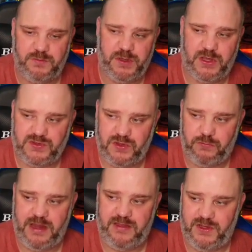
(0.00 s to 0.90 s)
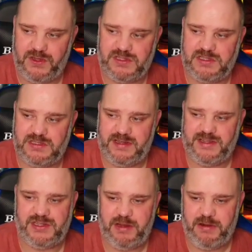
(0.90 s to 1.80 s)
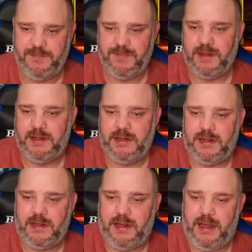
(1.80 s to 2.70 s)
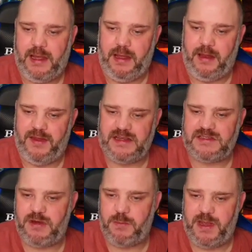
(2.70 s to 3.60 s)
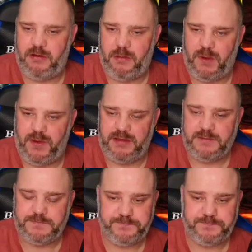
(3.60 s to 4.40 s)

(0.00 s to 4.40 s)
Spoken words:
because of the rare versus legendary. And that's something to bear in mind.